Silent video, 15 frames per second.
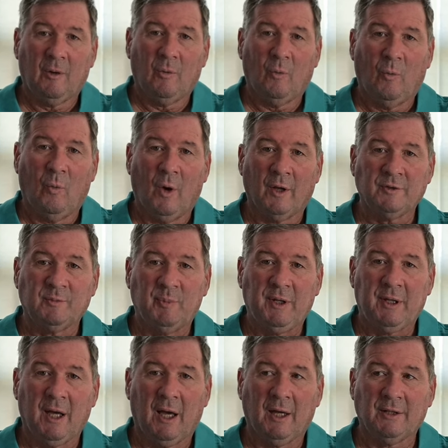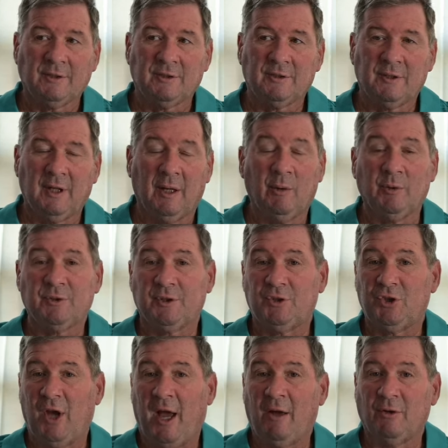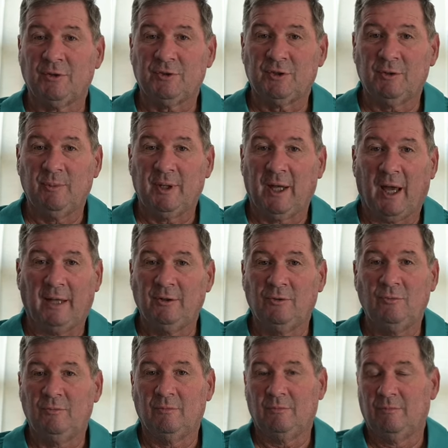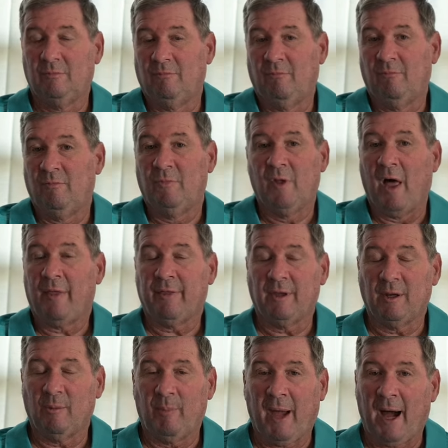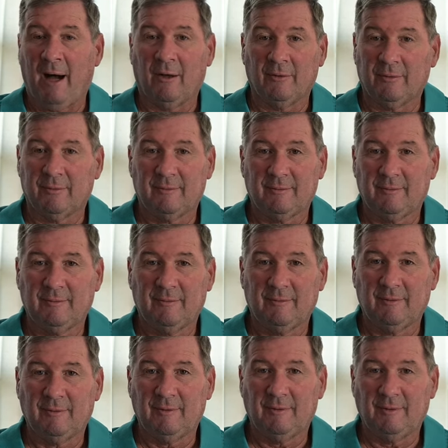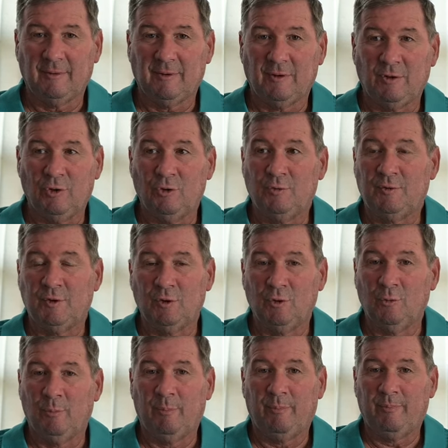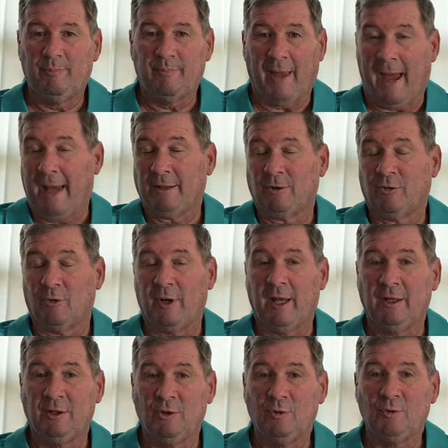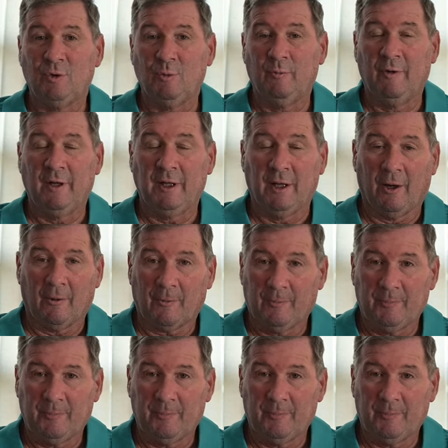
was because it was a challenge to me. I knew nothing about YouTube, how to create a YouTube video.